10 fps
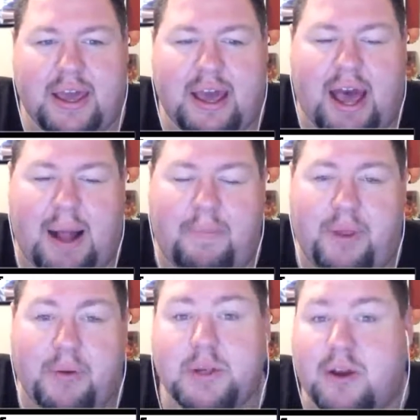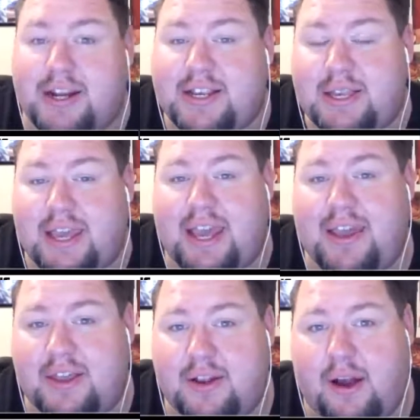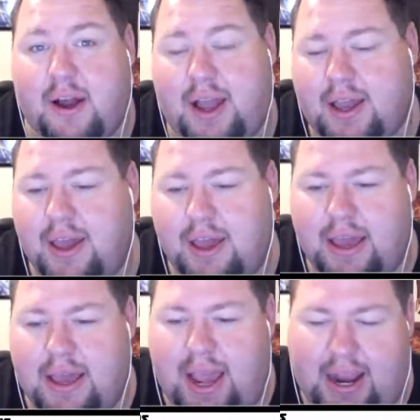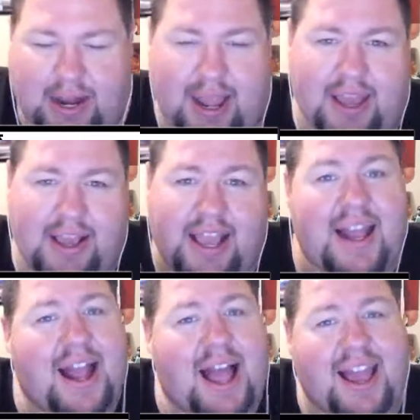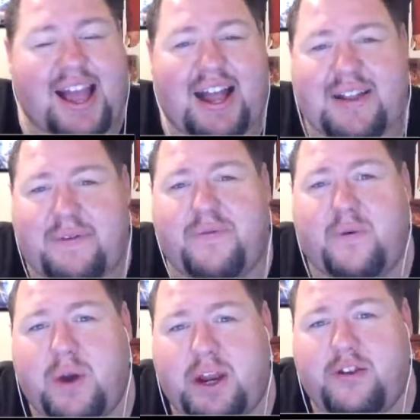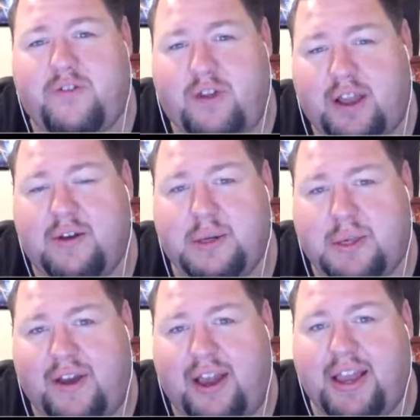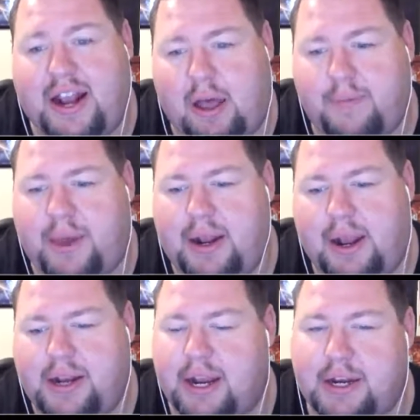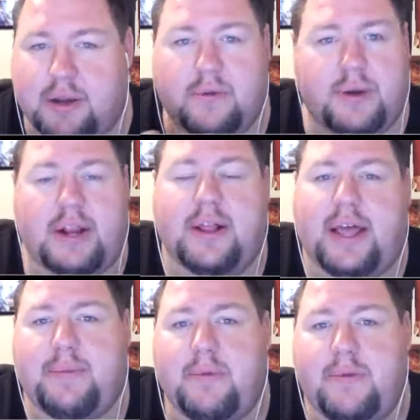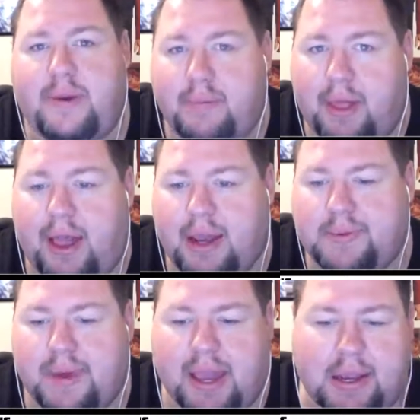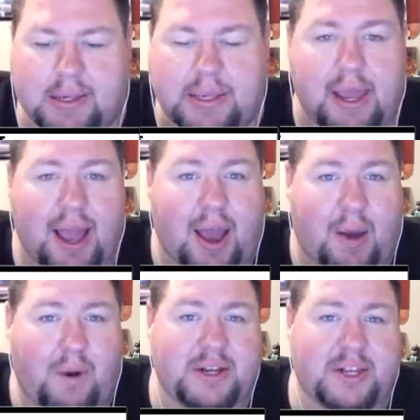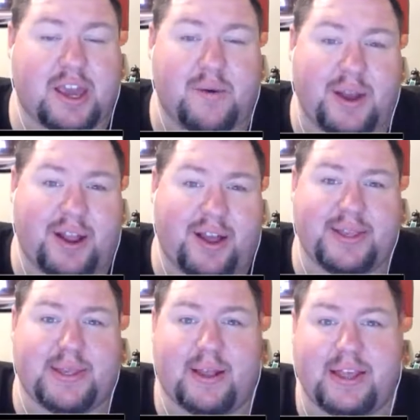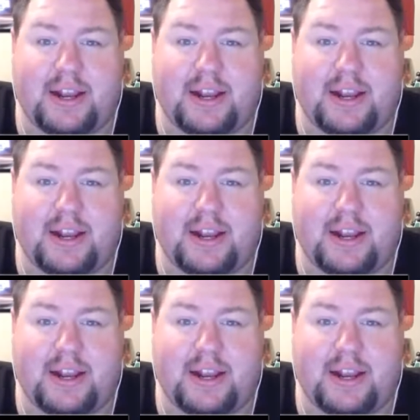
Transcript: It was great to see Ethan Hawke. And again, I kind of avoid trailers if I can help it. I don't read a lot of movie blogs because I want to go in unsullied.